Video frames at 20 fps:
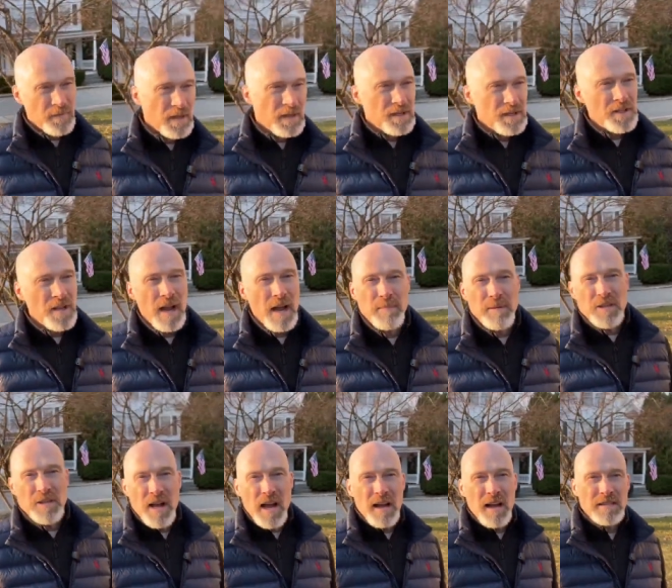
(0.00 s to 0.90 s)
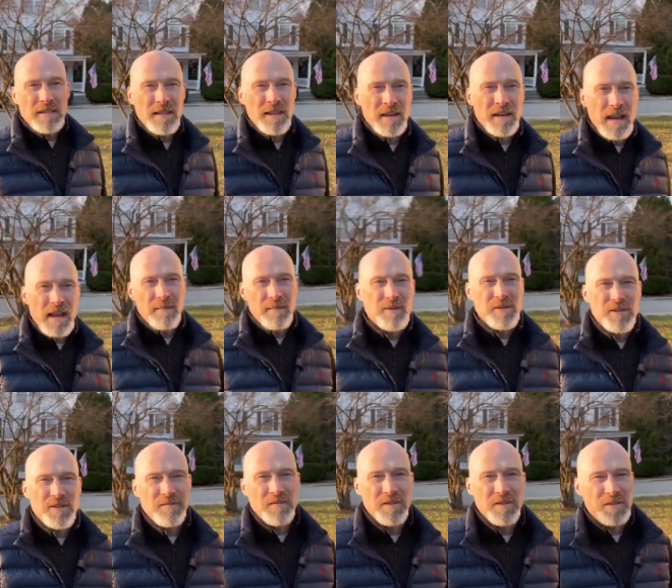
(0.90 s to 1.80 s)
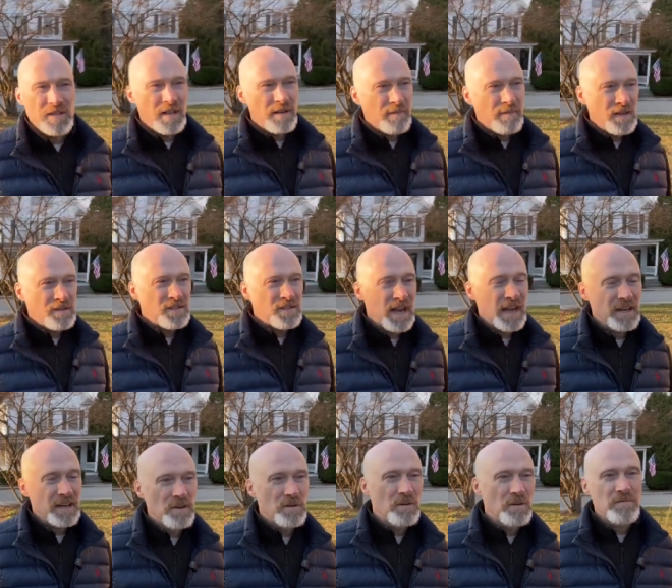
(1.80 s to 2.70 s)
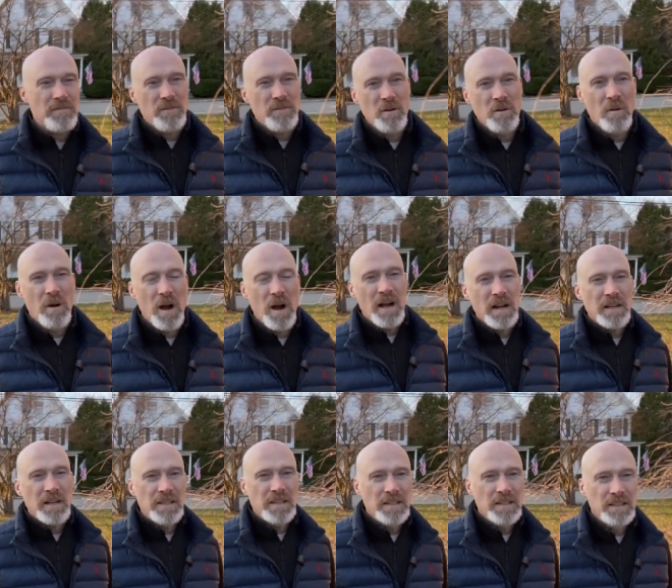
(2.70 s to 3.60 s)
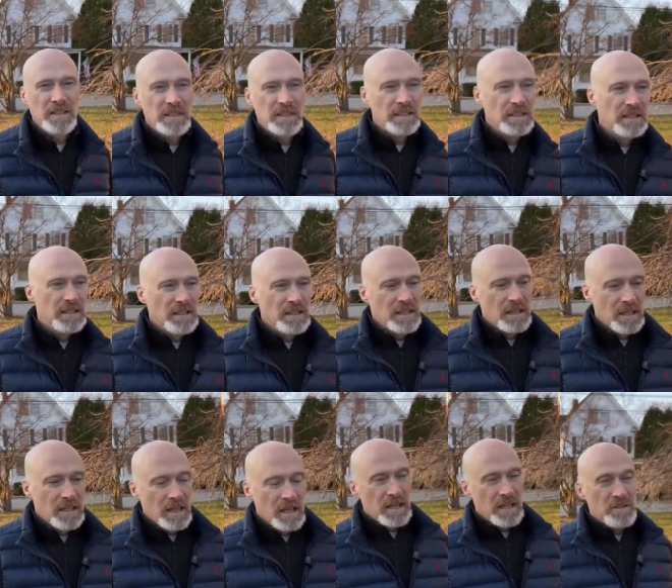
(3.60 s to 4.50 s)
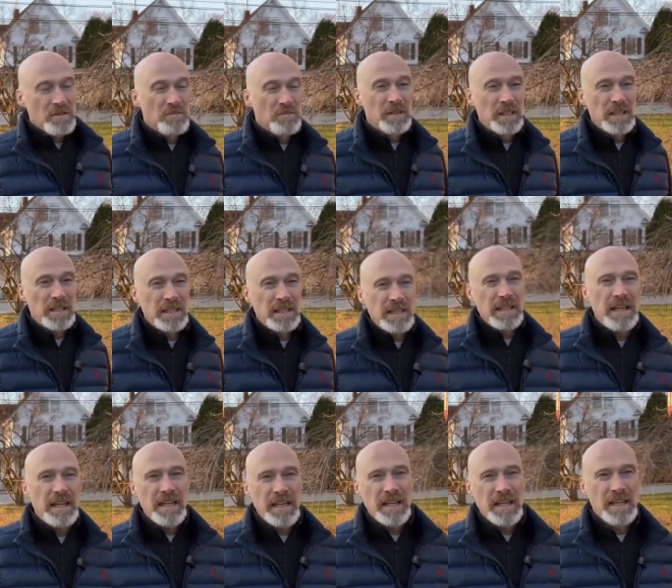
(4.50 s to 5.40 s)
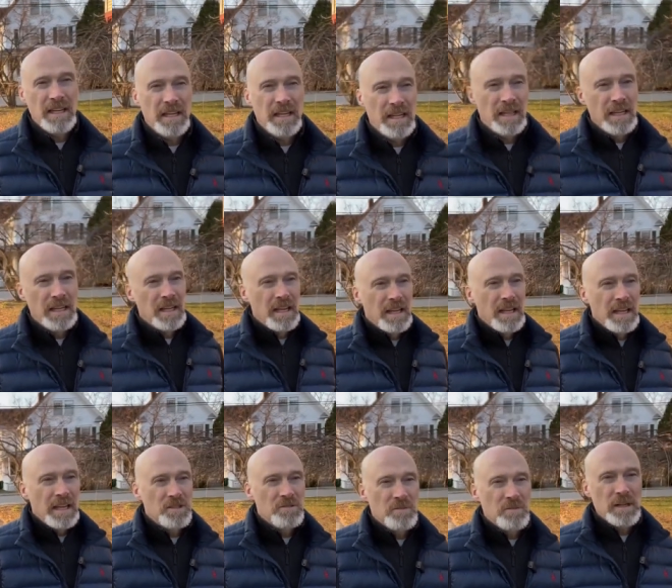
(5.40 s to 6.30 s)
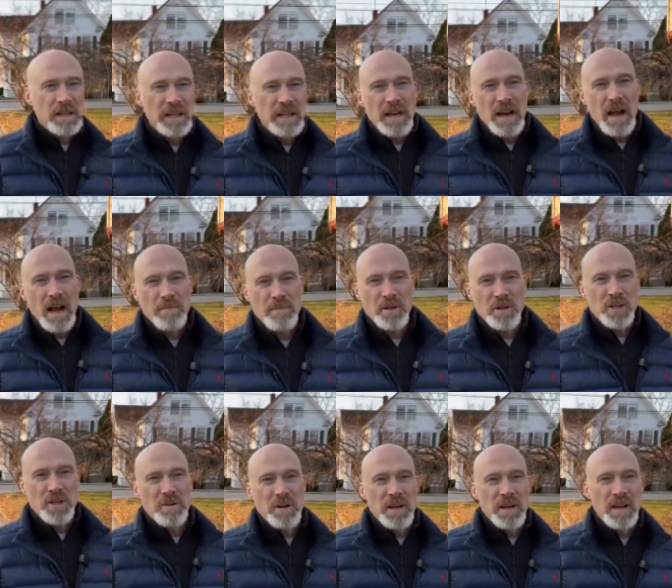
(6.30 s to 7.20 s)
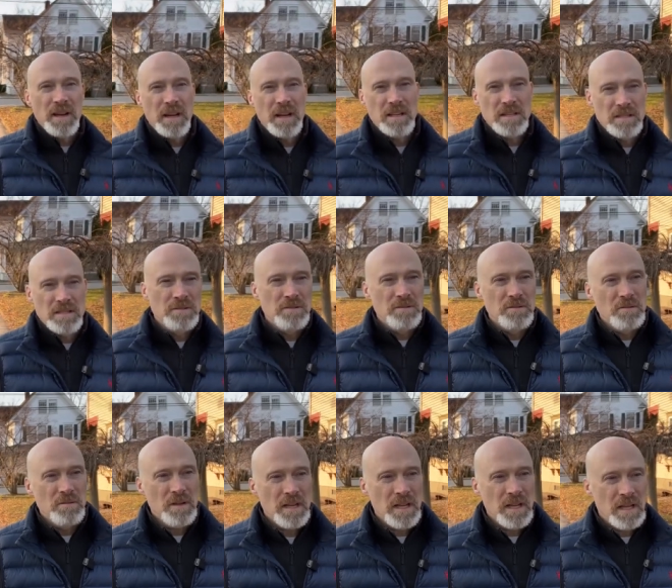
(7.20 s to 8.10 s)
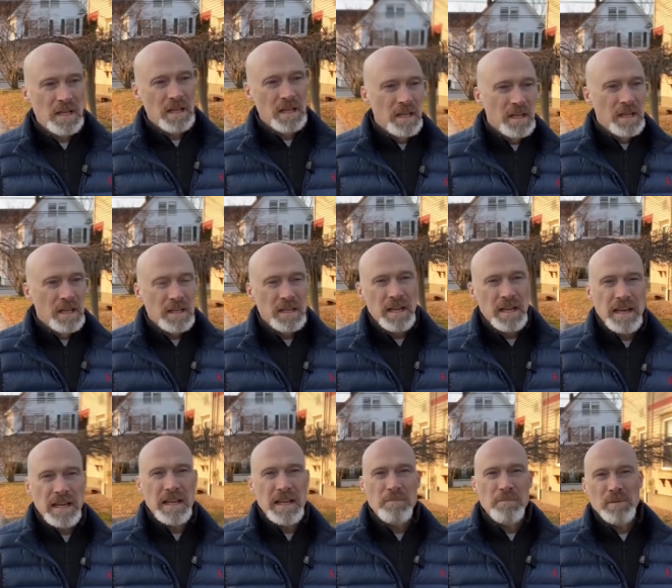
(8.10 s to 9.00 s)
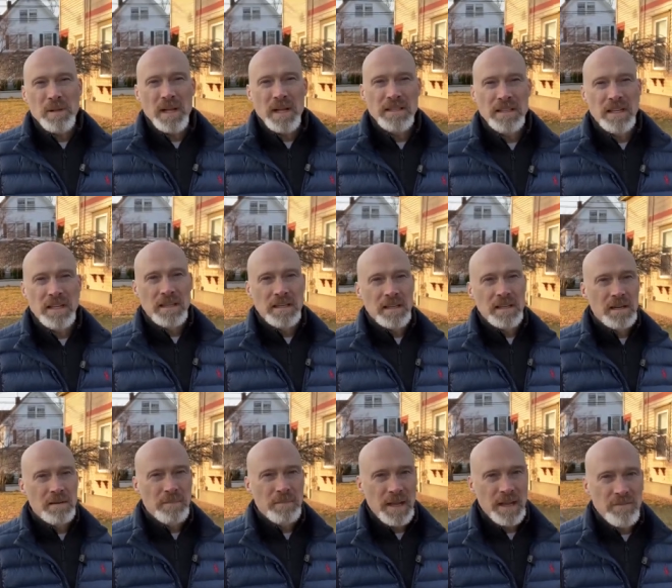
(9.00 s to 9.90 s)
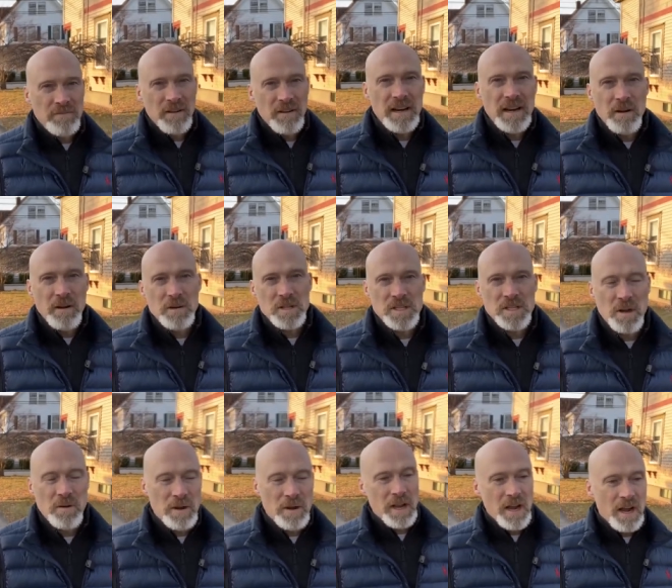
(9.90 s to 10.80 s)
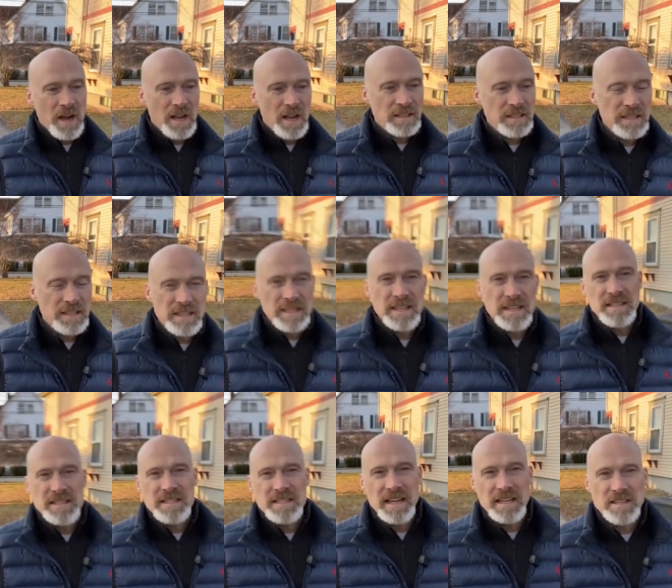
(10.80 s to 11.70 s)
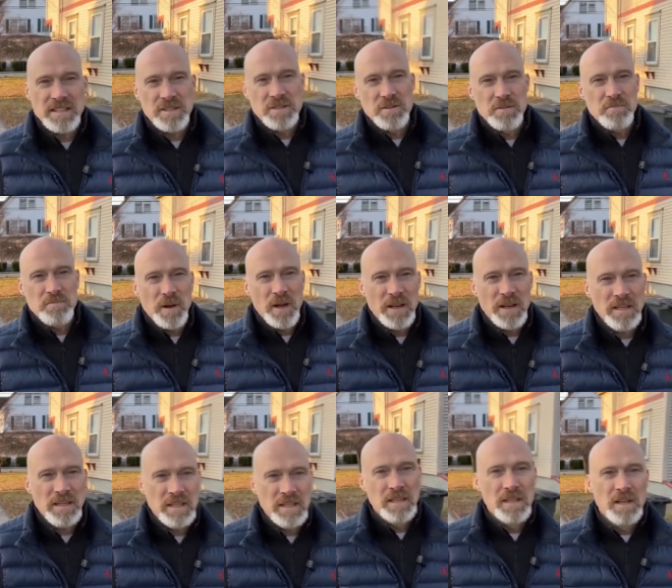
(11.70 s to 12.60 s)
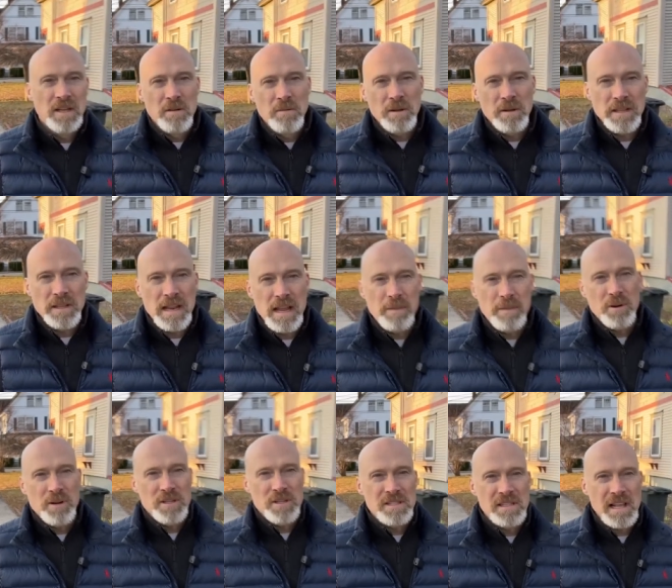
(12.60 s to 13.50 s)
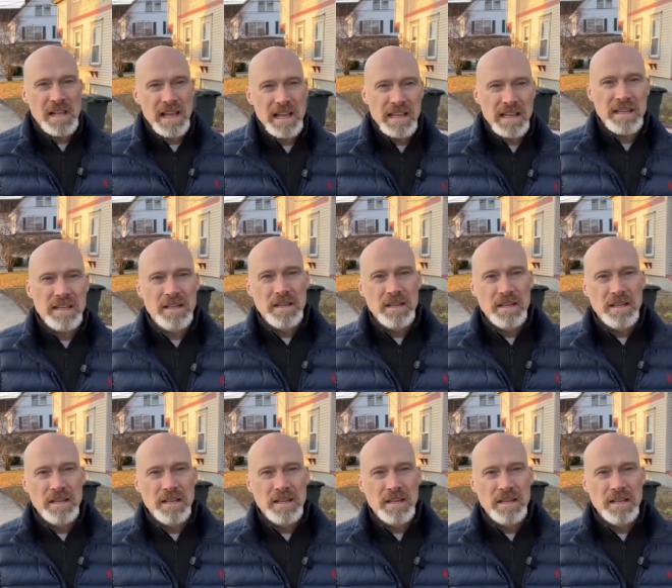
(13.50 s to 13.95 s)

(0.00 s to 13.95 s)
Stop and talk to the neighbors if you see them outside going for a walk. It's really an opportunity to kind of get plugged in a little bit, find out what's going on, get the inside scoop on what the neighborhood's like,